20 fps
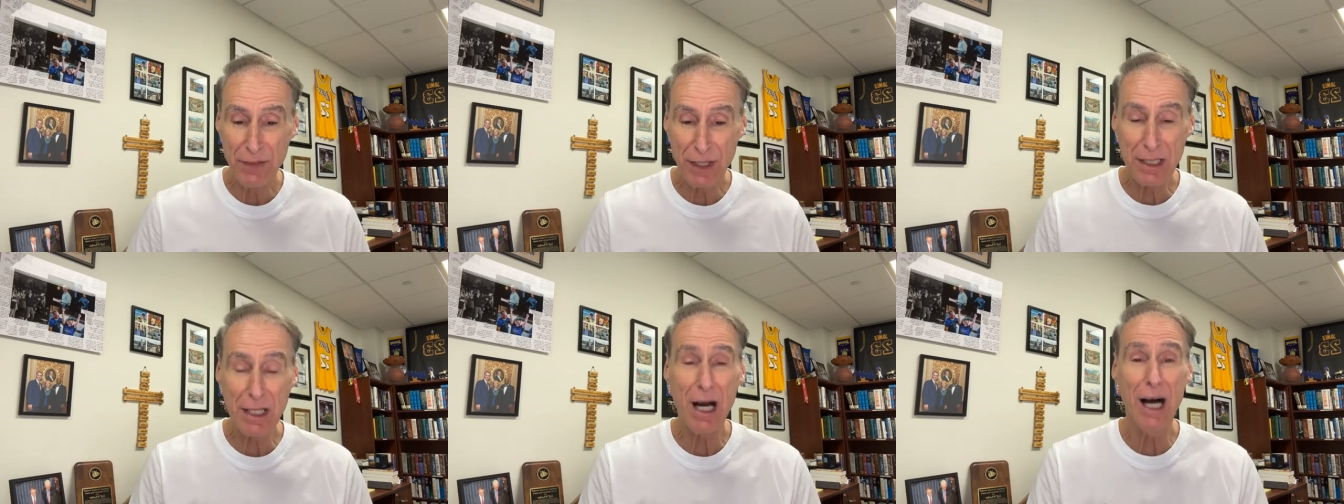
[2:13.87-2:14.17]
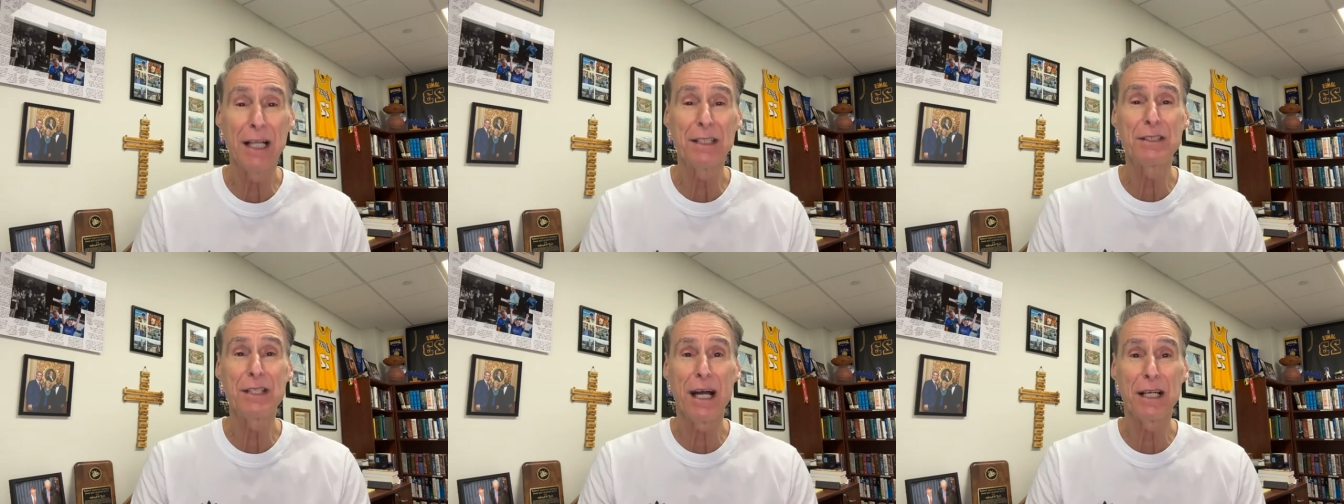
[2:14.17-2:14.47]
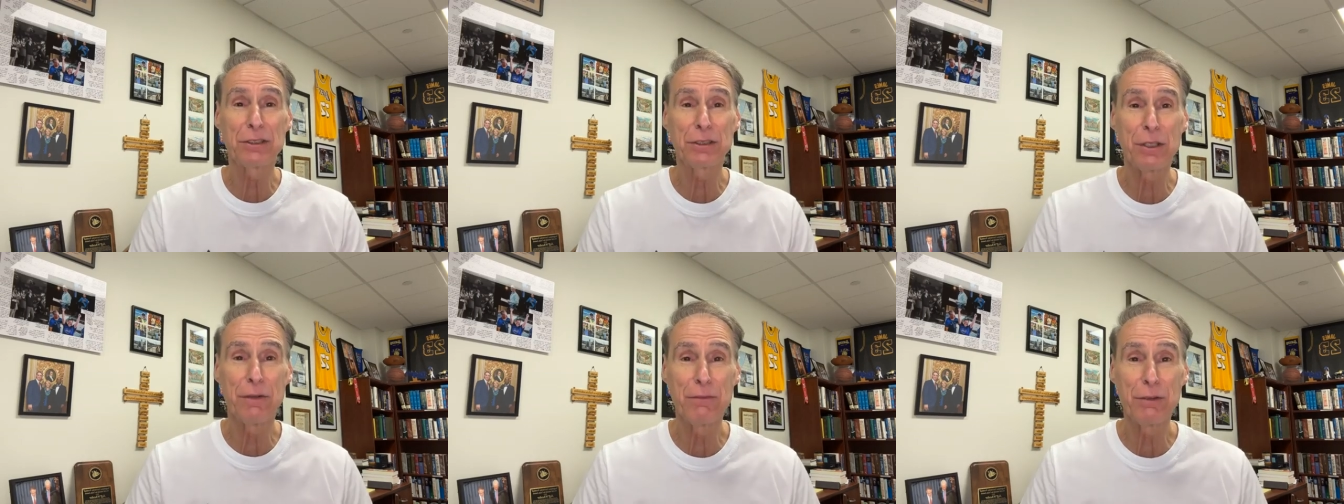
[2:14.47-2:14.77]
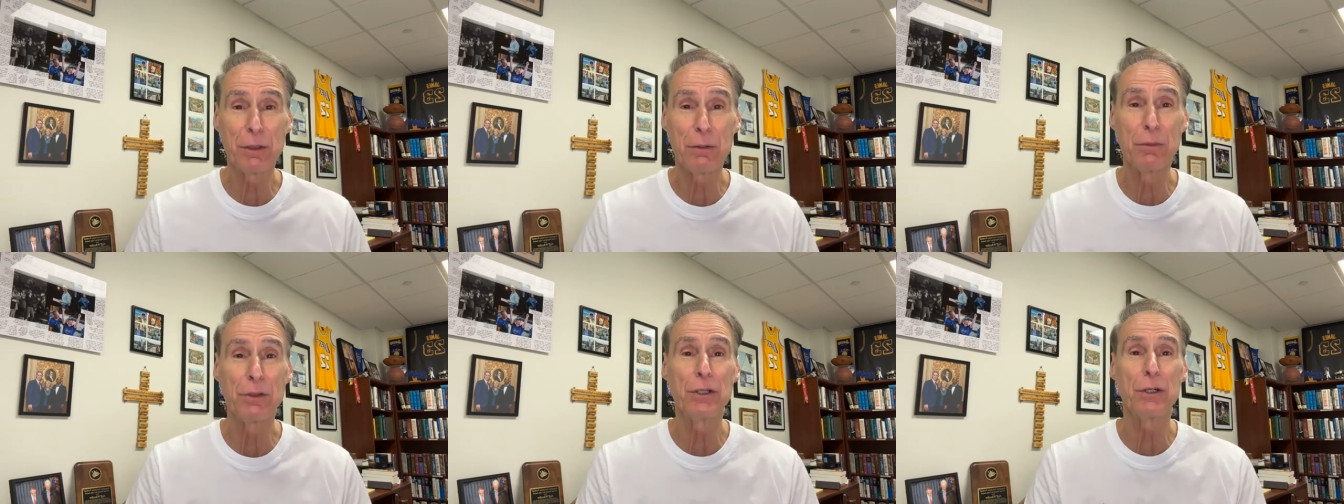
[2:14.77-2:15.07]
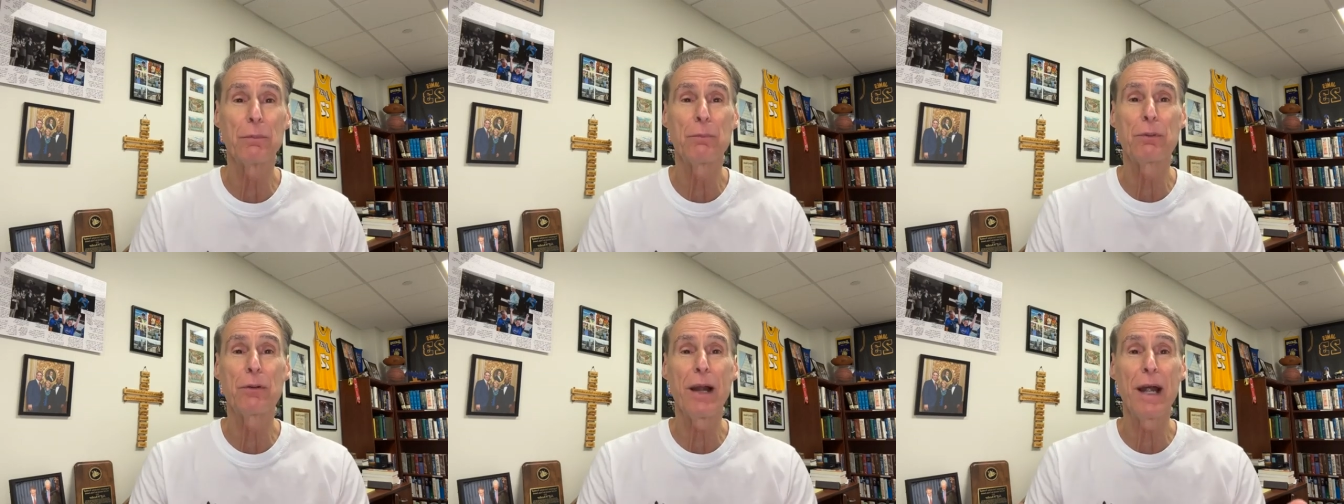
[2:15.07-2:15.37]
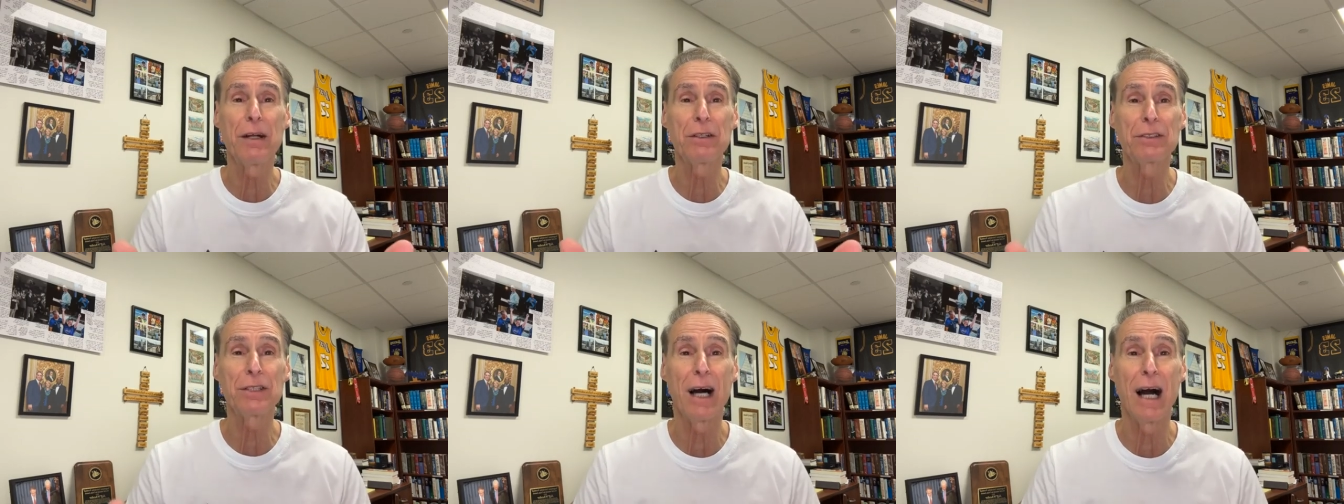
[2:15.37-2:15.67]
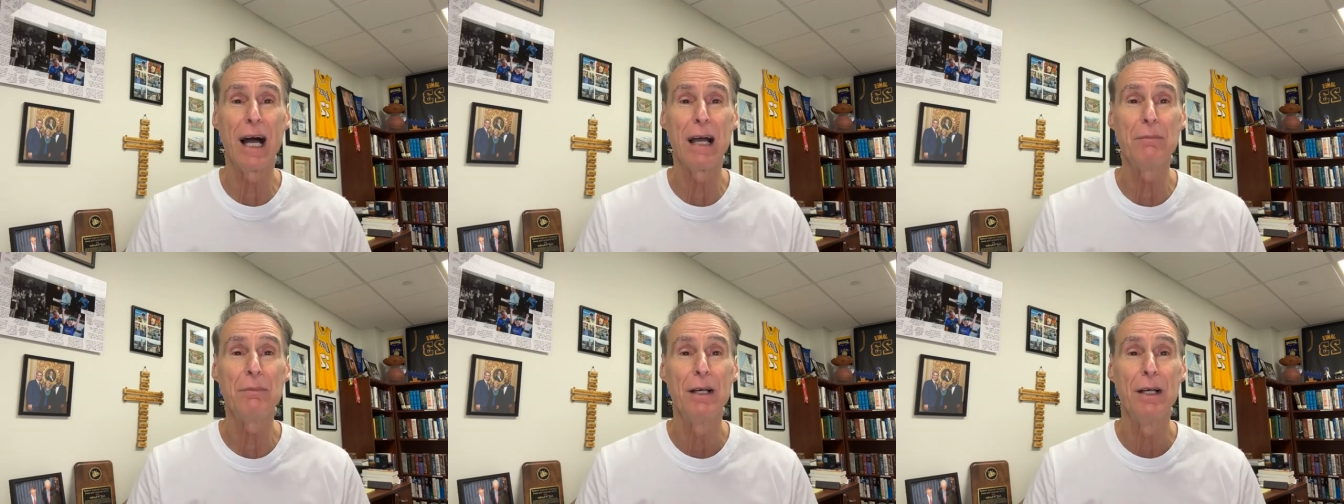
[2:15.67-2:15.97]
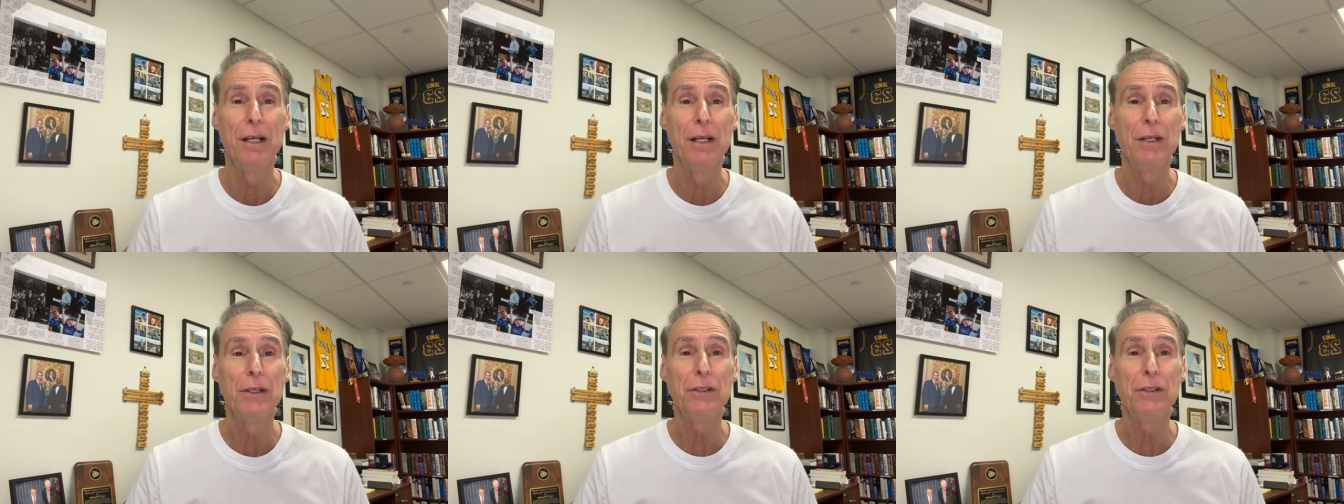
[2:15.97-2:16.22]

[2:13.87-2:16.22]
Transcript: in the context of your, your prayer time,